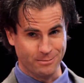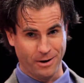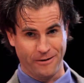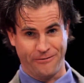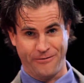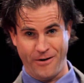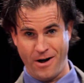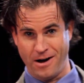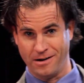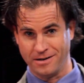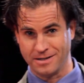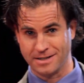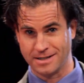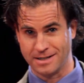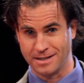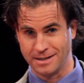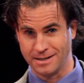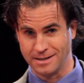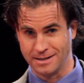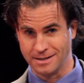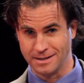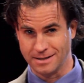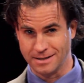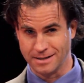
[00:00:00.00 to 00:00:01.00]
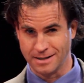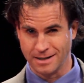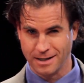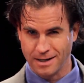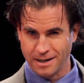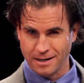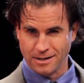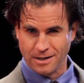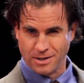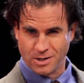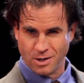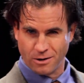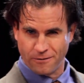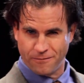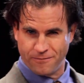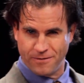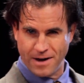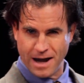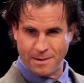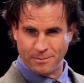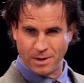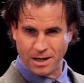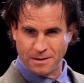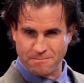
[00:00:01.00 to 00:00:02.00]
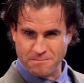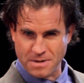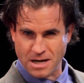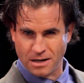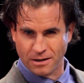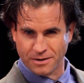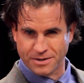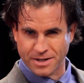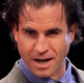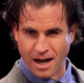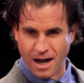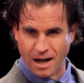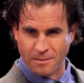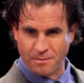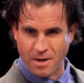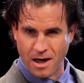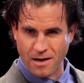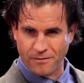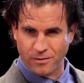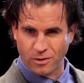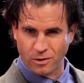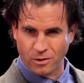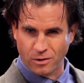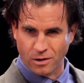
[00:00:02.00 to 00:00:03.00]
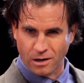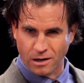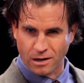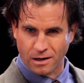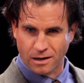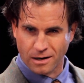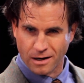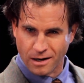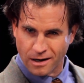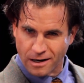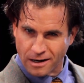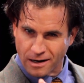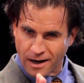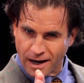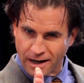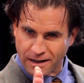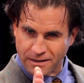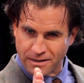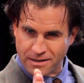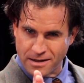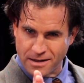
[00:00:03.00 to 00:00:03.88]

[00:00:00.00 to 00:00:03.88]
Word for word: But first, does your family mealtime ever look like